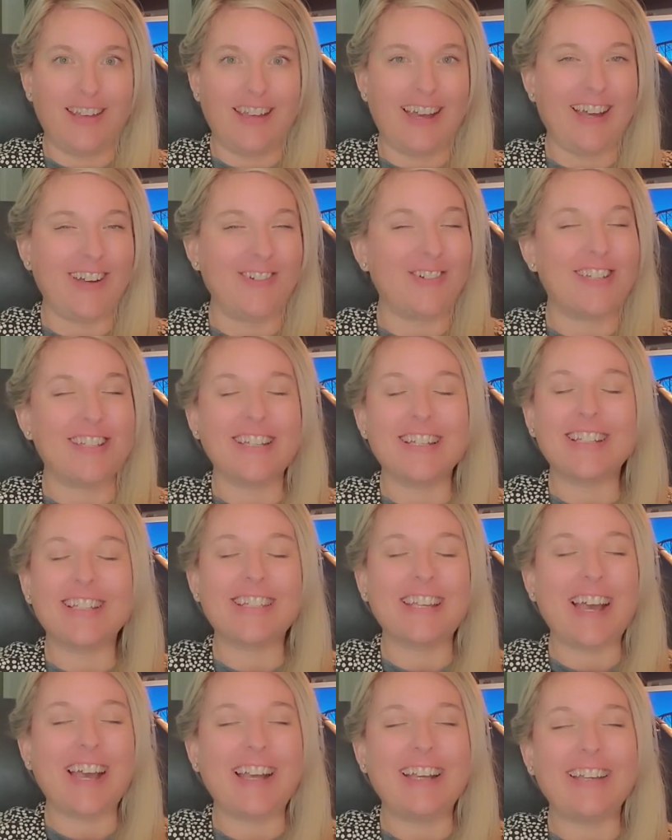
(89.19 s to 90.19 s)
I was
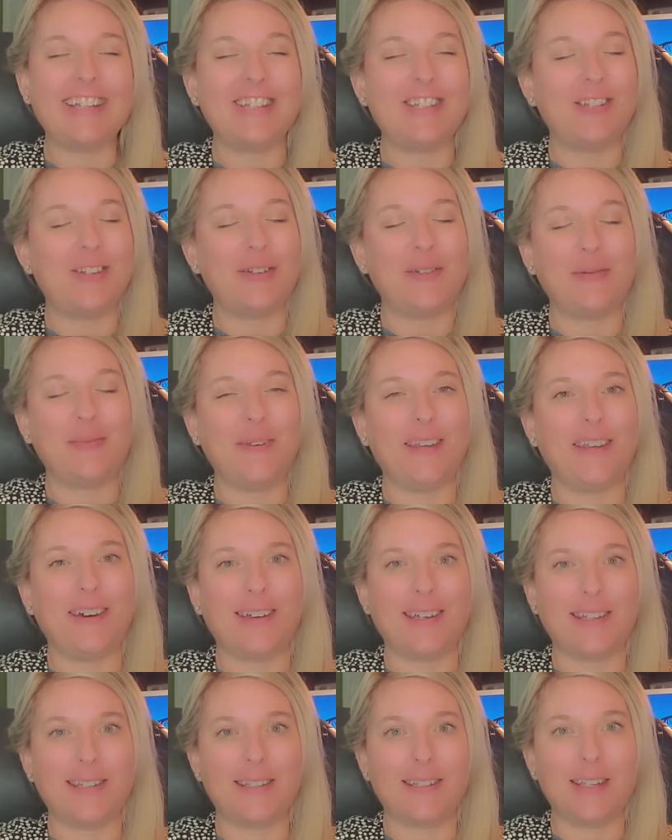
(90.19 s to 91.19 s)
excited too
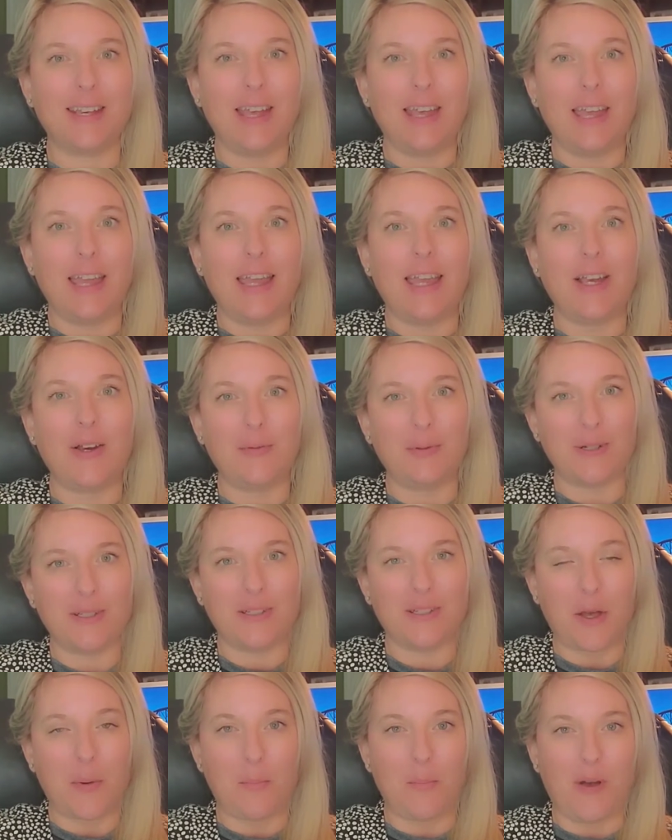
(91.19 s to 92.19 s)
because here was
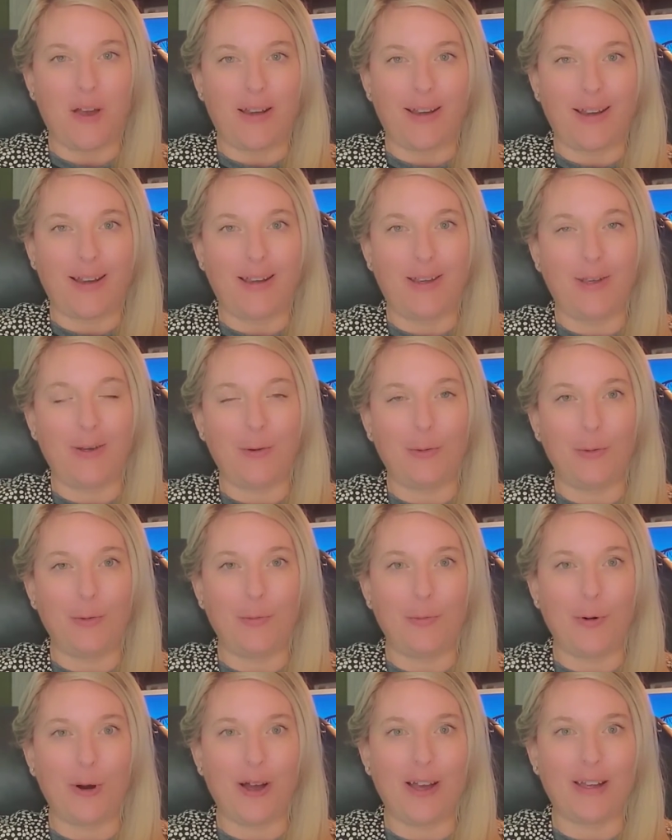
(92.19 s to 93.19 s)
somebody who
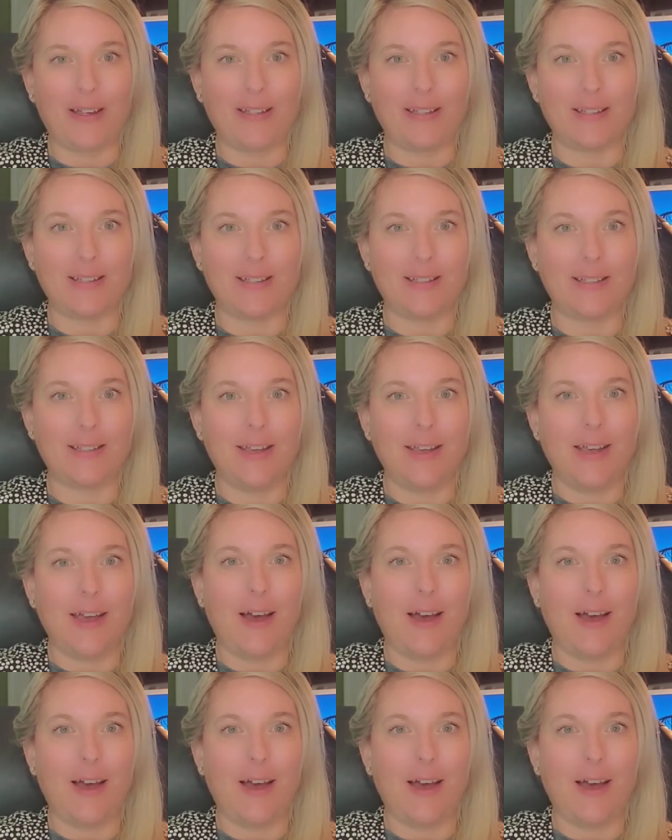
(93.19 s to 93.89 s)
was